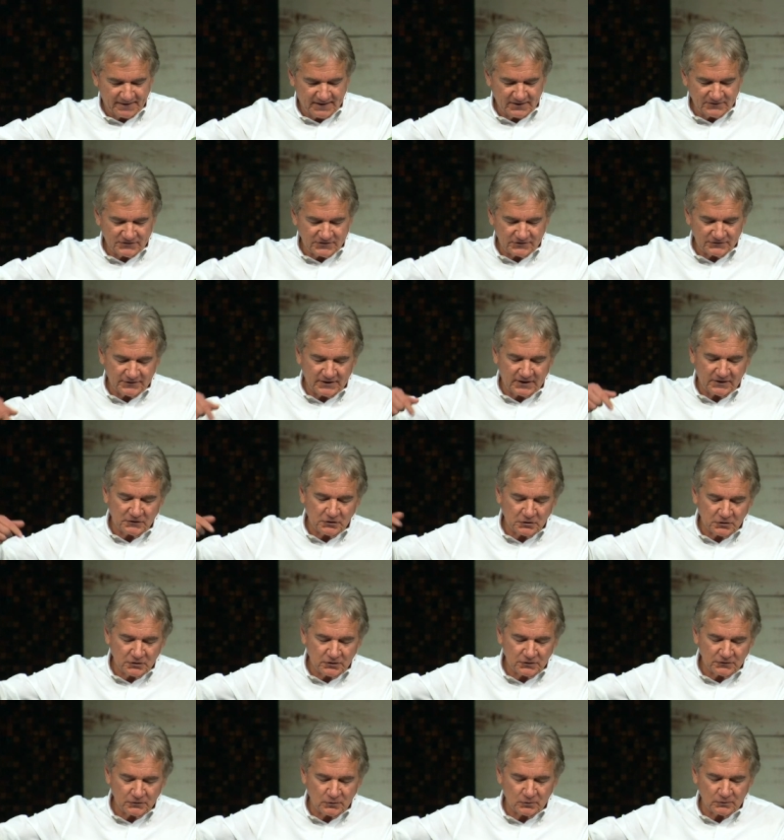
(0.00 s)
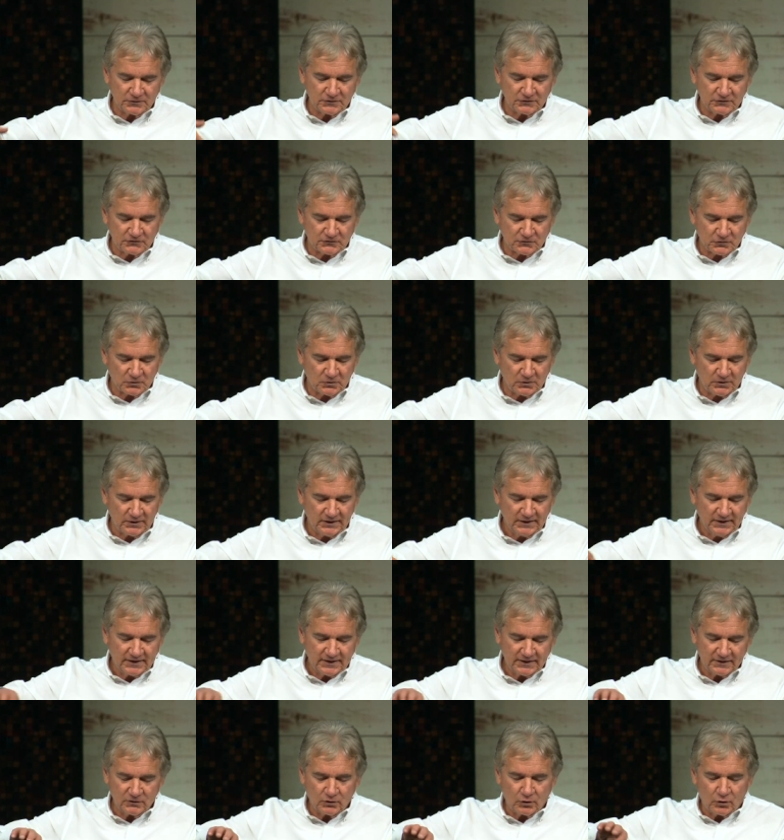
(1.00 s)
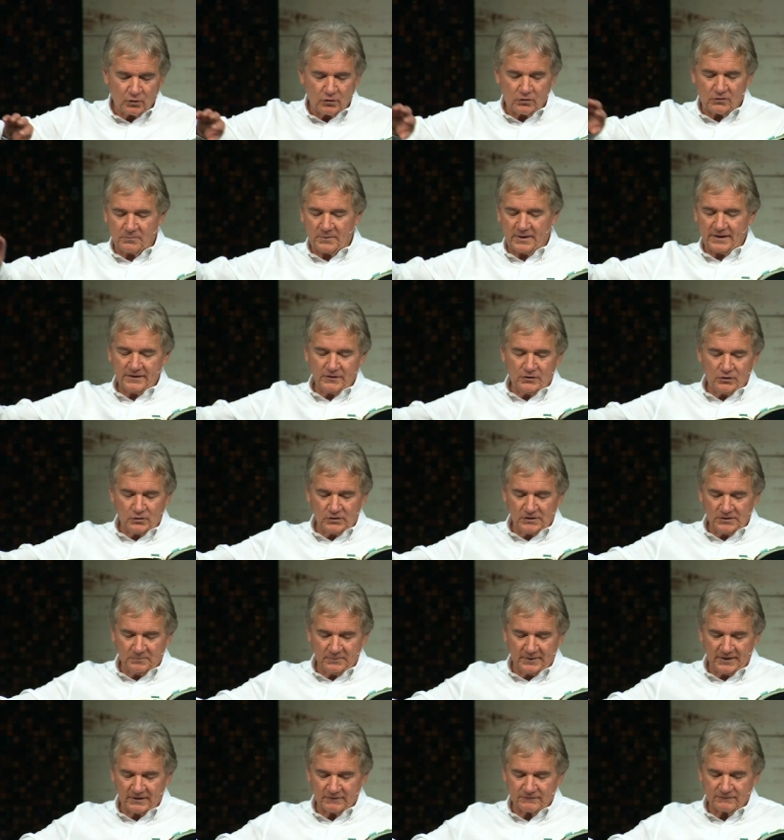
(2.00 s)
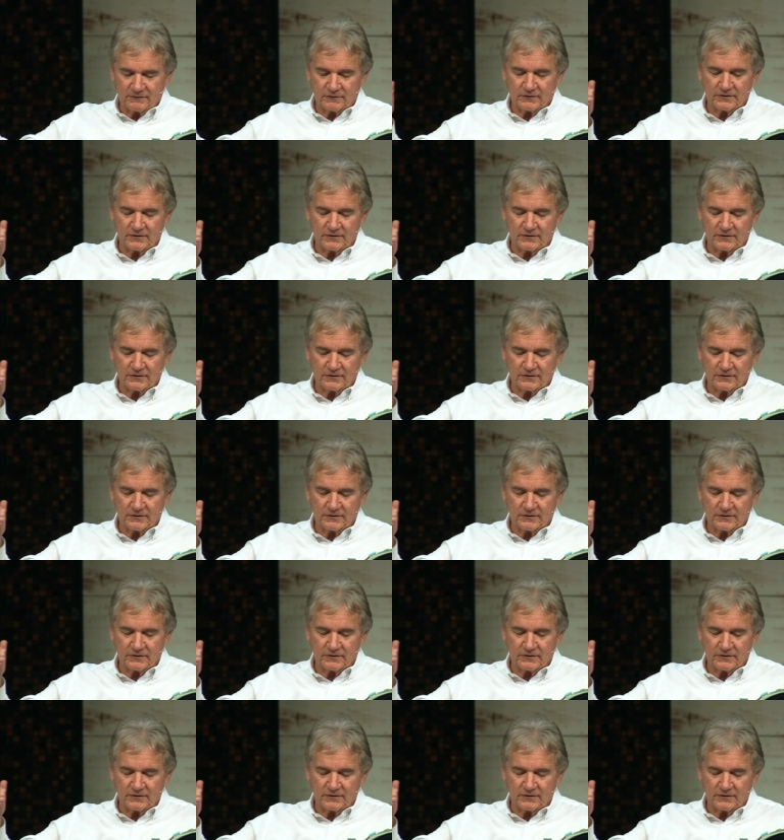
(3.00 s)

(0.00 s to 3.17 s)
They shall not hurt nor destroy in all my holy mountain,